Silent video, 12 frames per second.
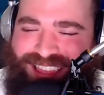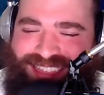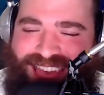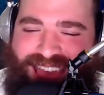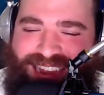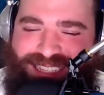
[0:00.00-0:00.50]

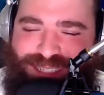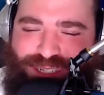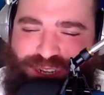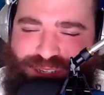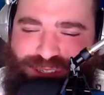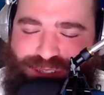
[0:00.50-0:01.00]
That is
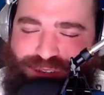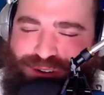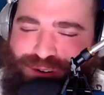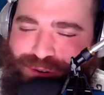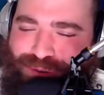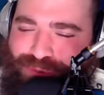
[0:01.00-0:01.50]
just
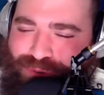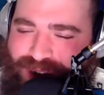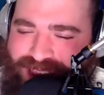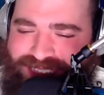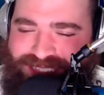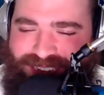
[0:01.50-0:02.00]

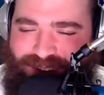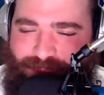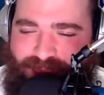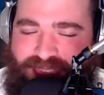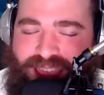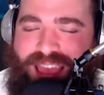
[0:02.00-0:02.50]
crazy to
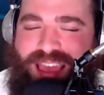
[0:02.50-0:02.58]
me